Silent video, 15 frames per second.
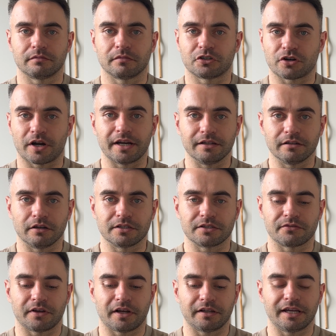training close
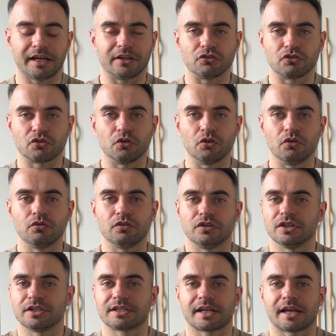to failure, and two,
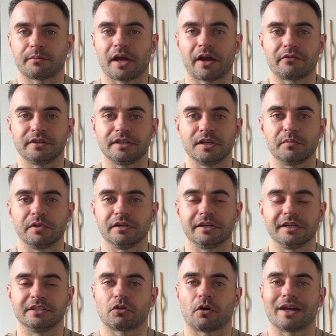just having the
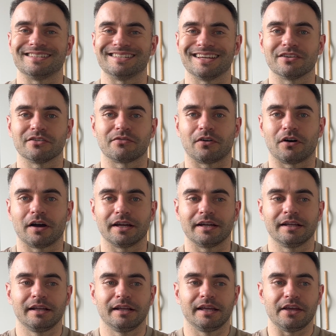ability to identify
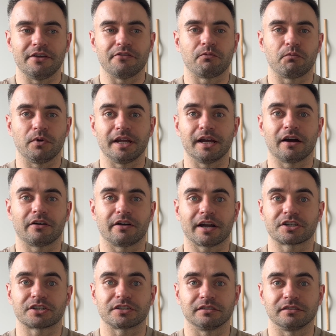if we are
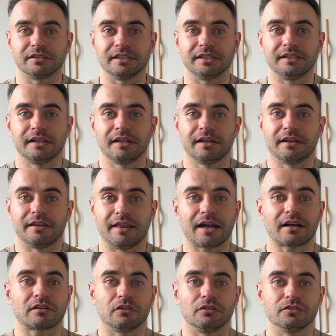actually
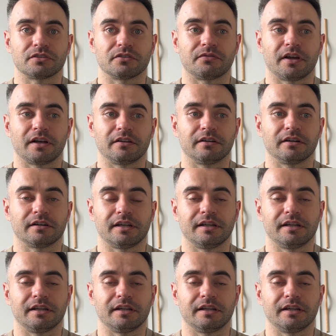that close to failure,